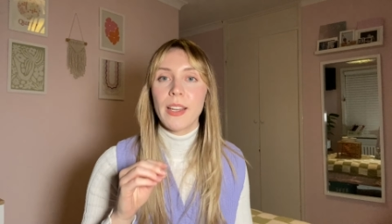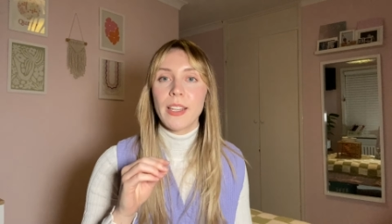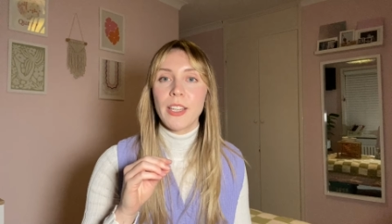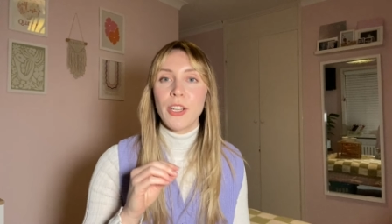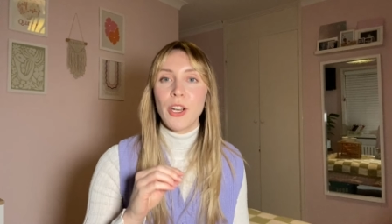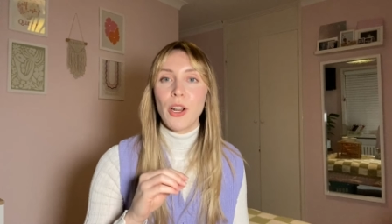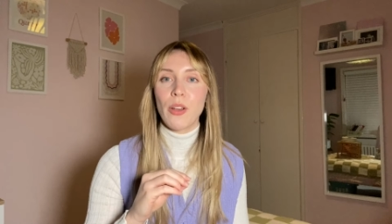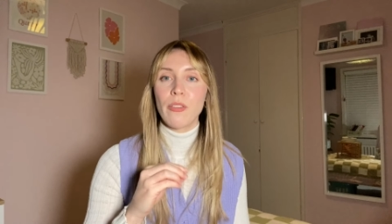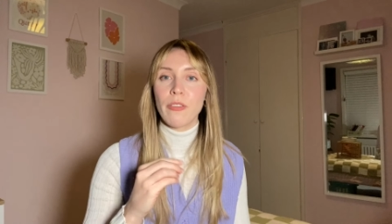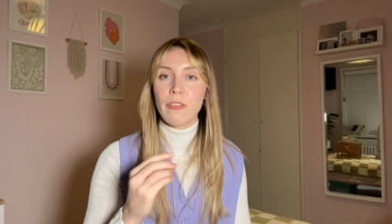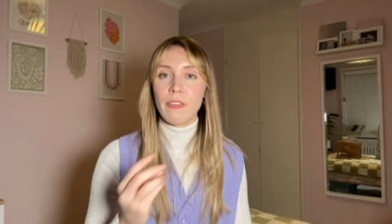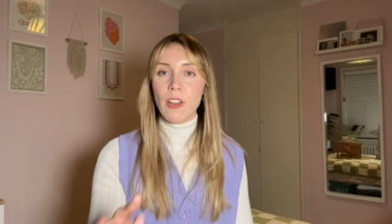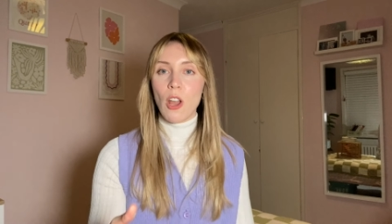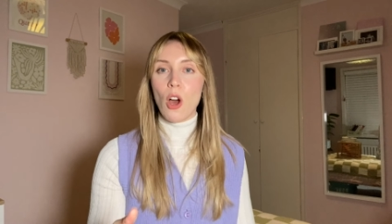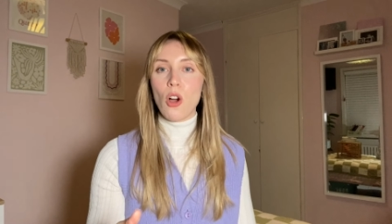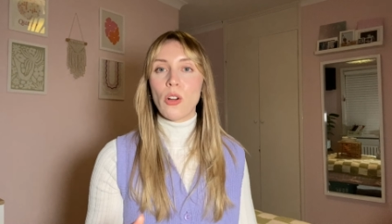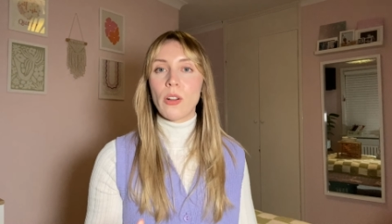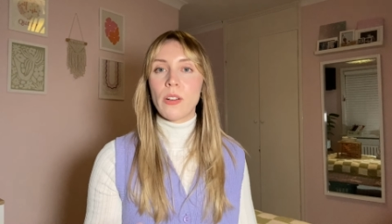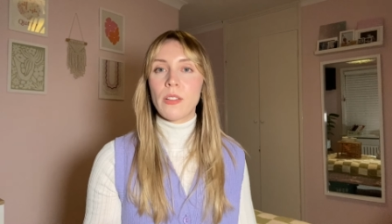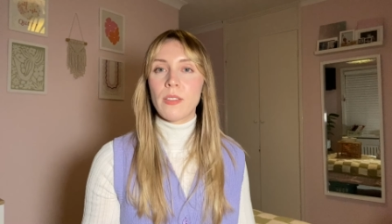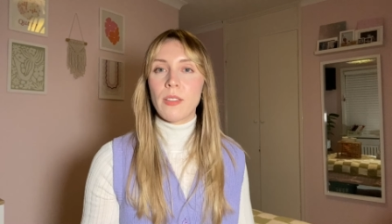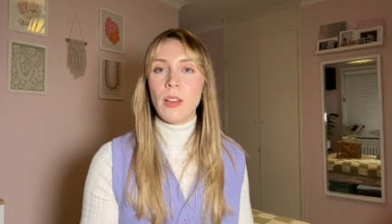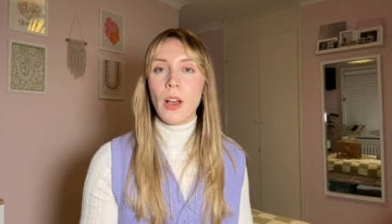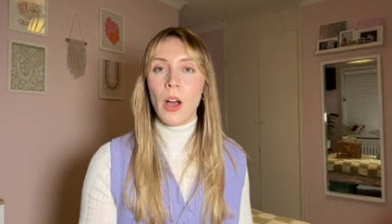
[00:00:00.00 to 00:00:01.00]
you know,
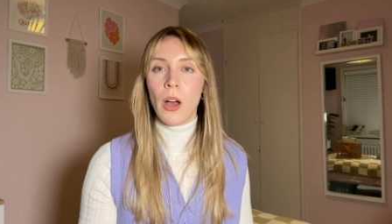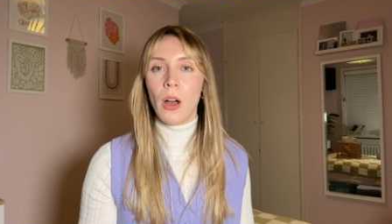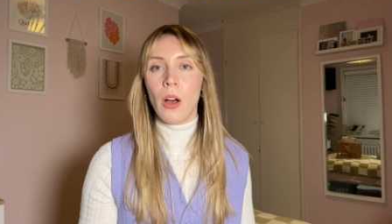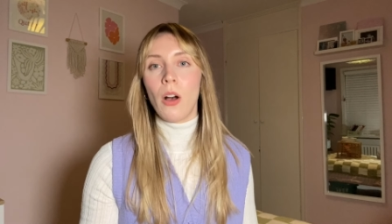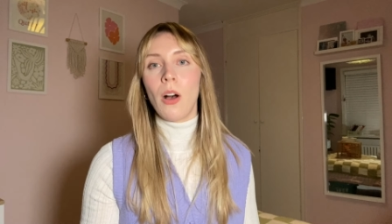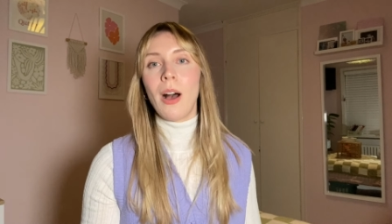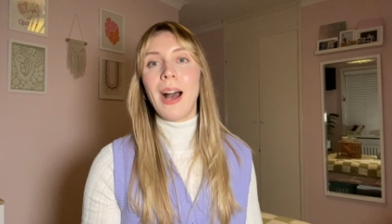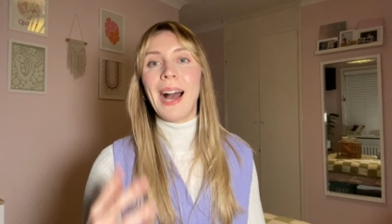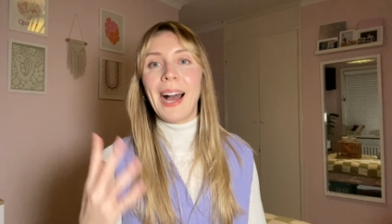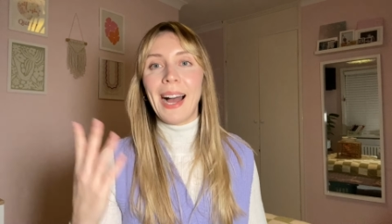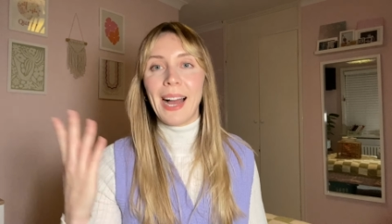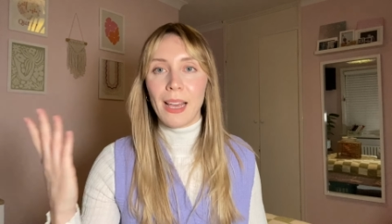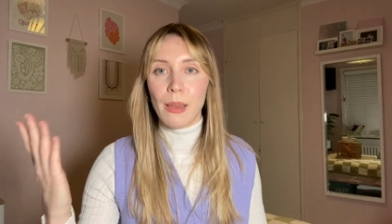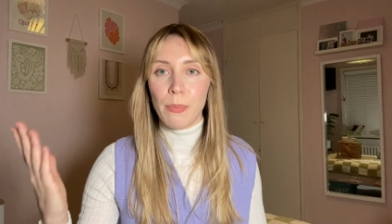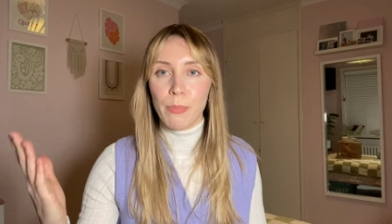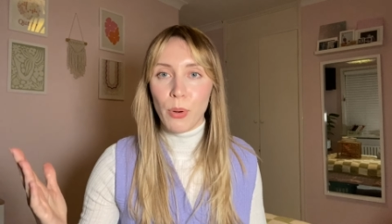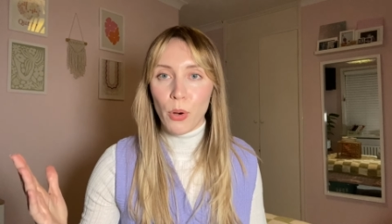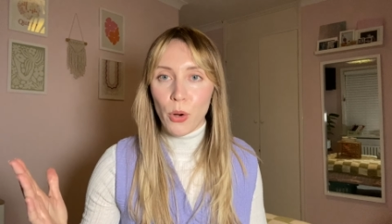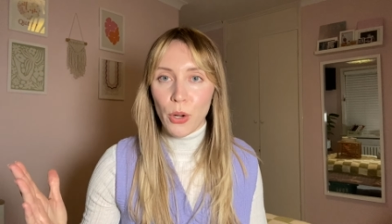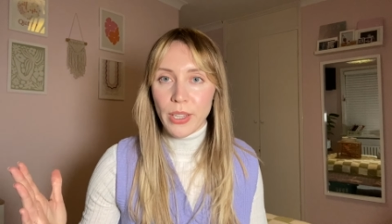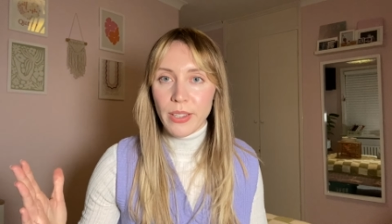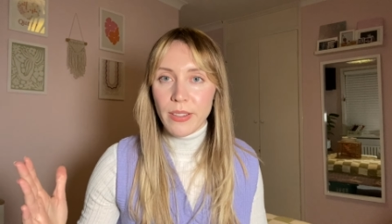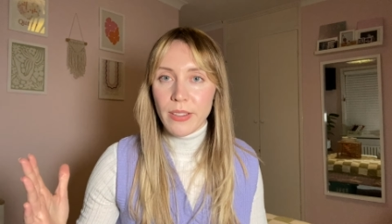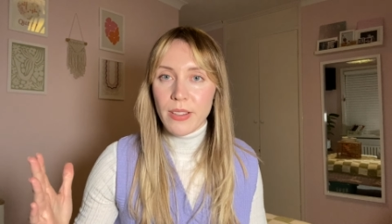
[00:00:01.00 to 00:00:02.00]
vlogs are high
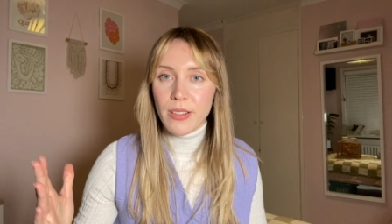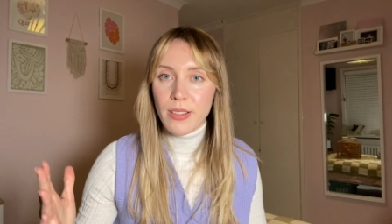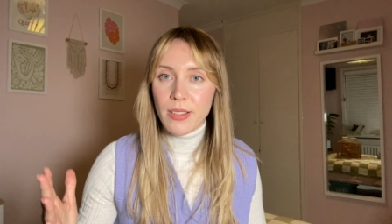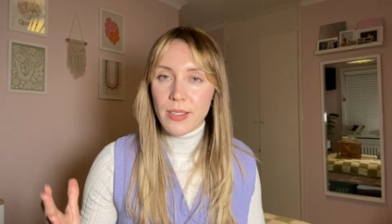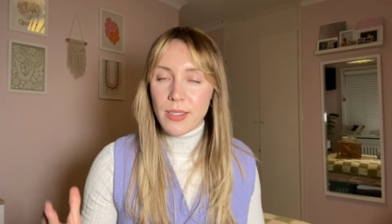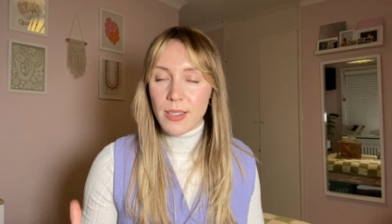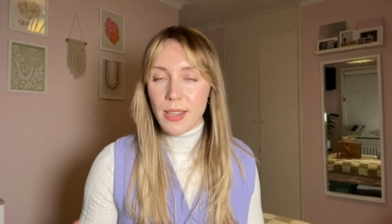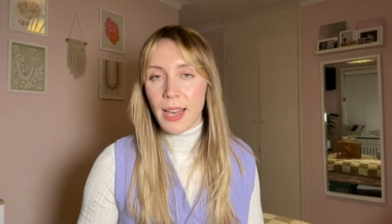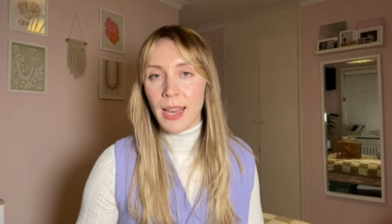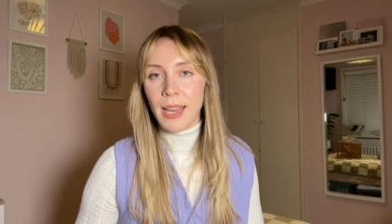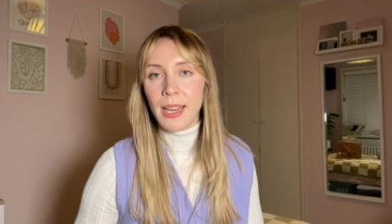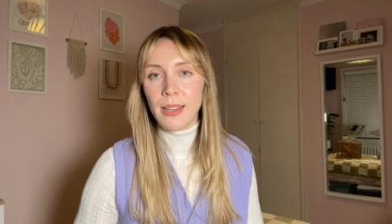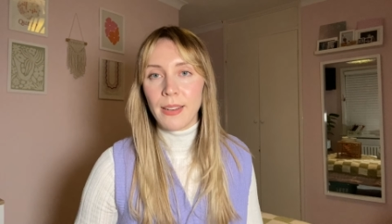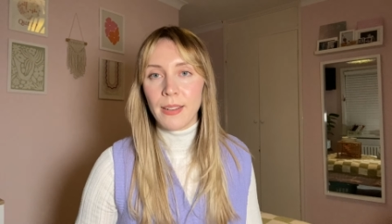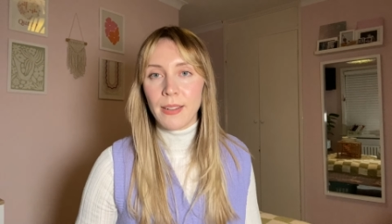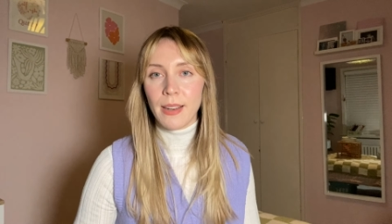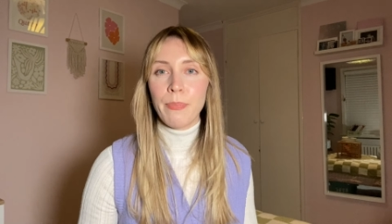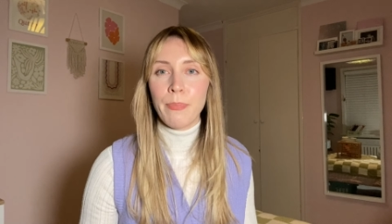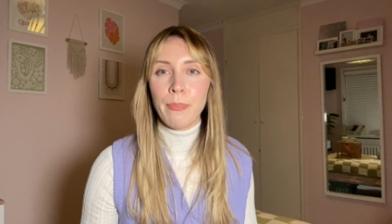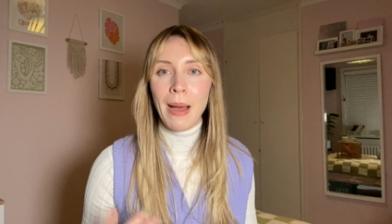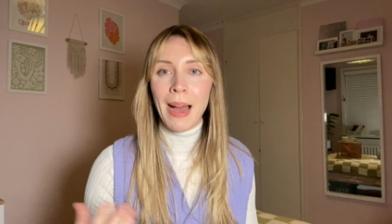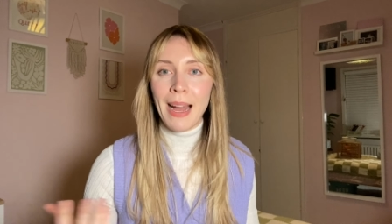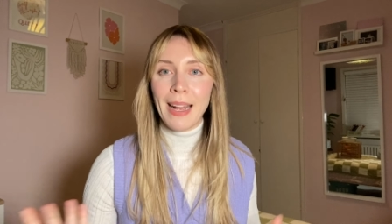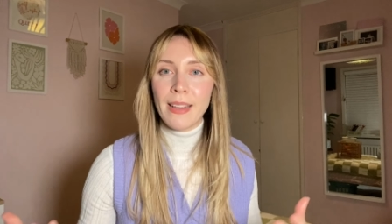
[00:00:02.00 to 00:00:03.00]
points in
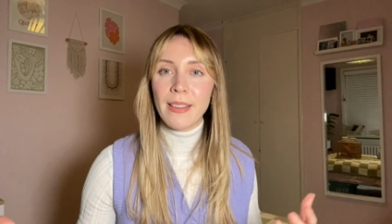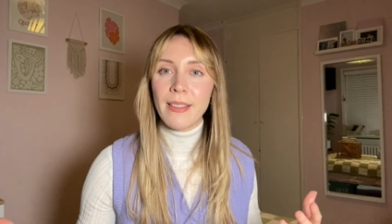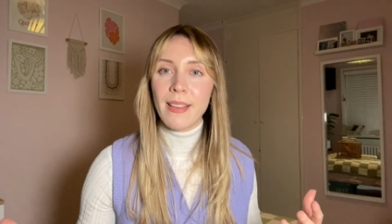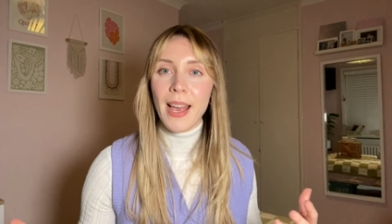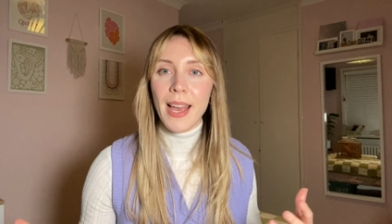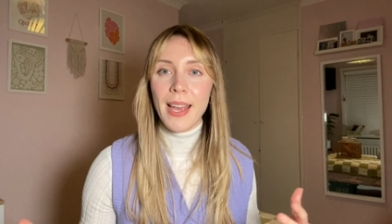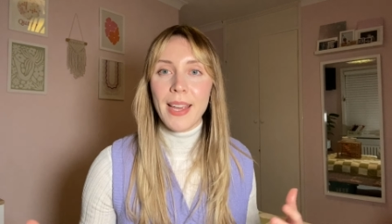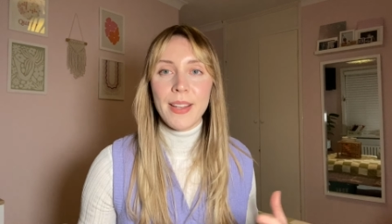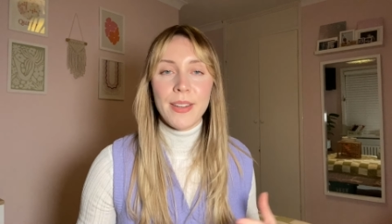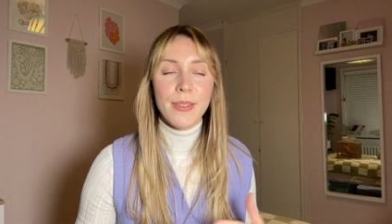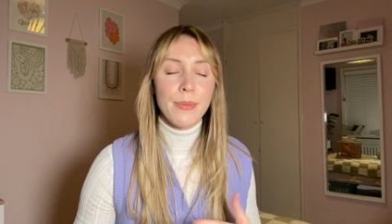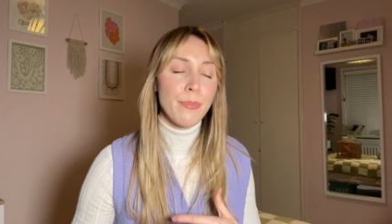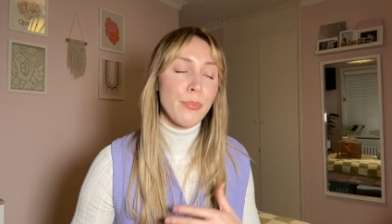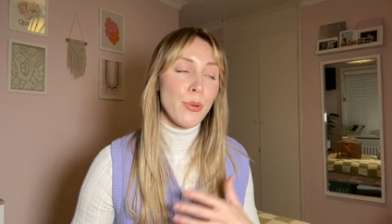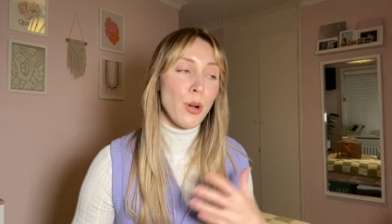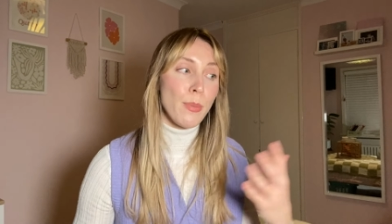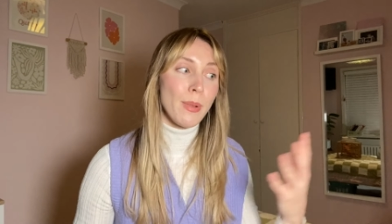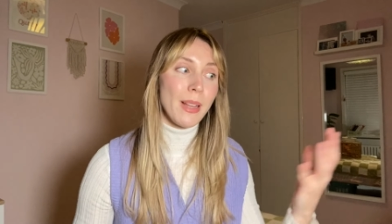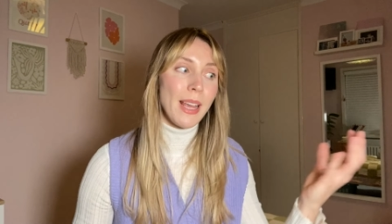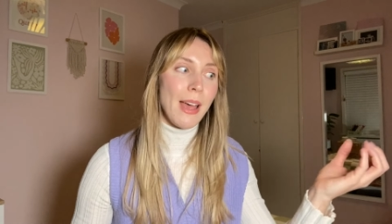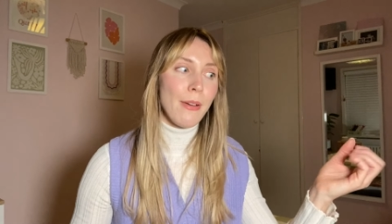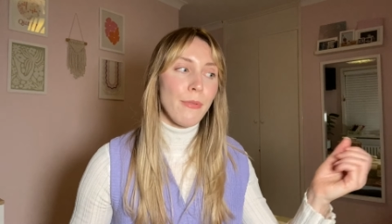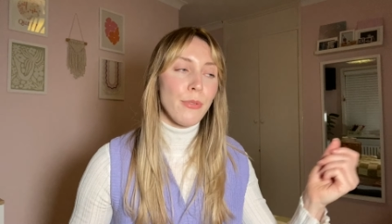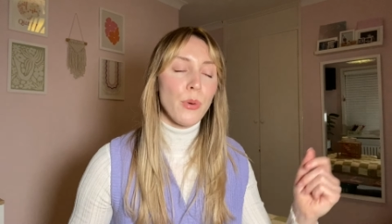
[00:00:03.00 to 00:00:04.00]
my day and
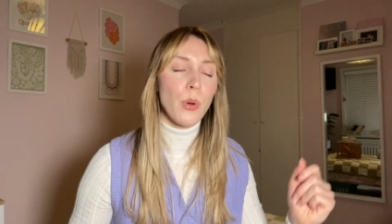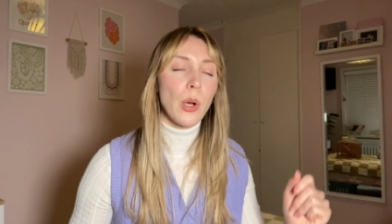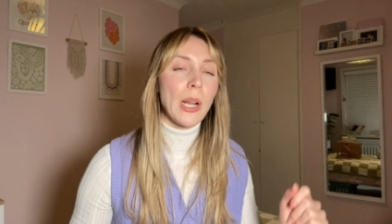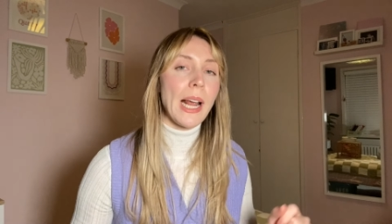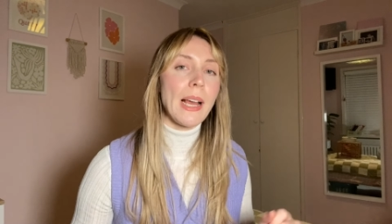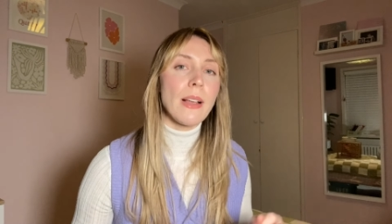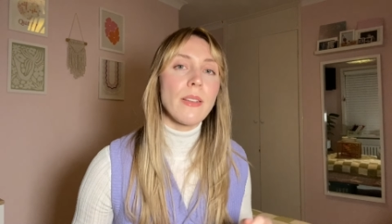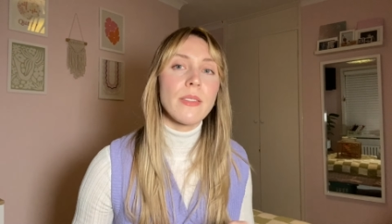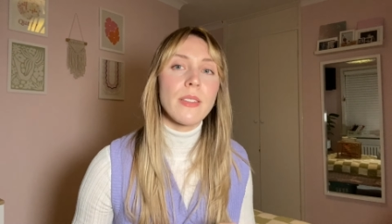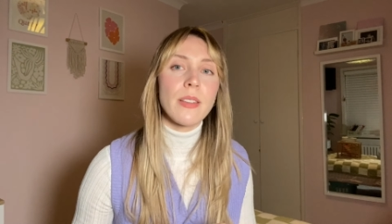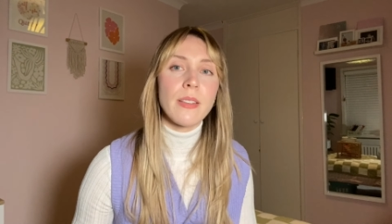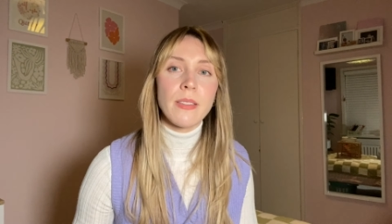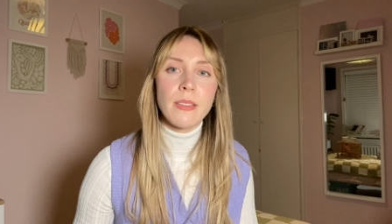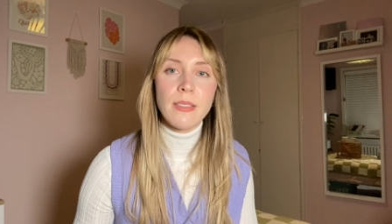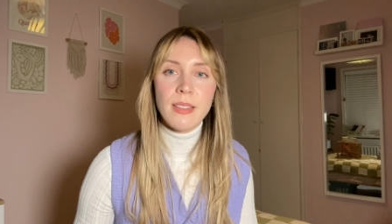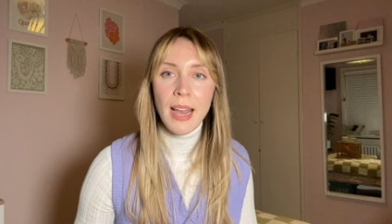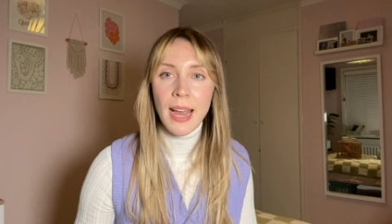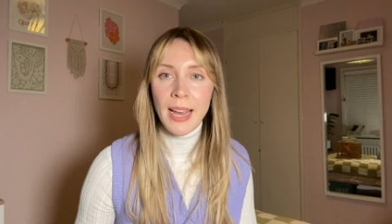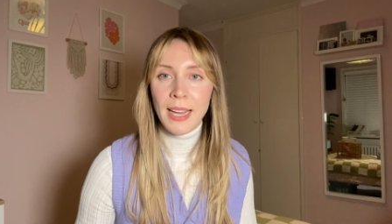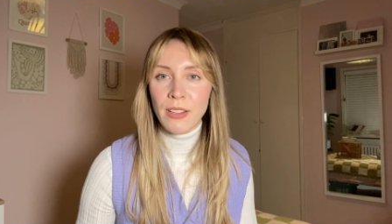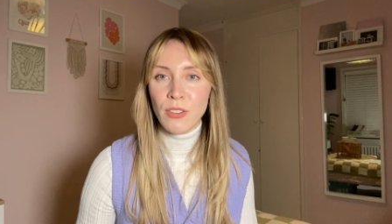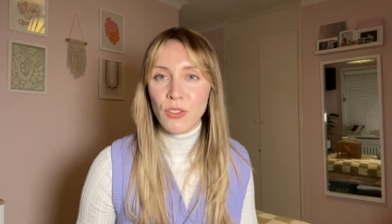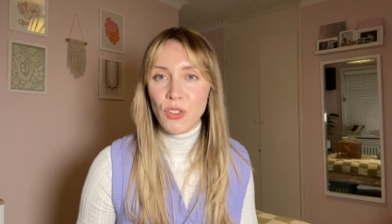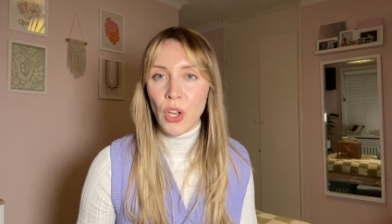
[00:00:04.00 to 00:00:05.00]
probably everyone else's
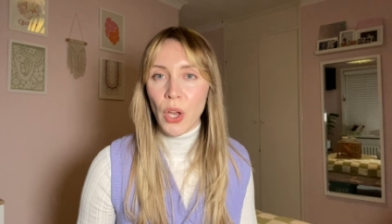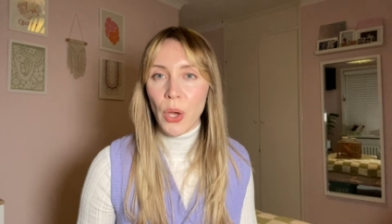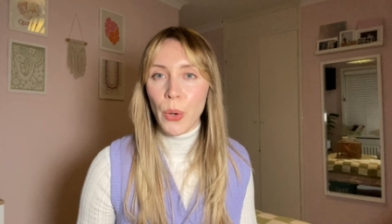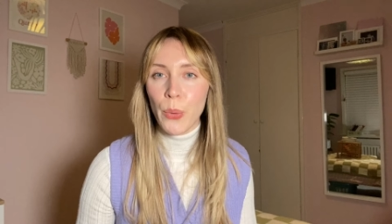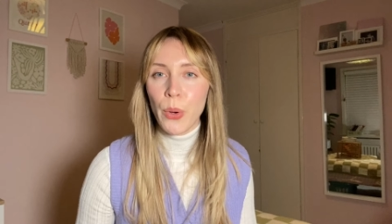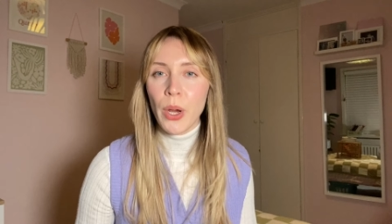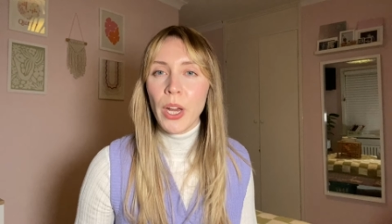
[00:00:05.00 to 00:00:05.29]
day, so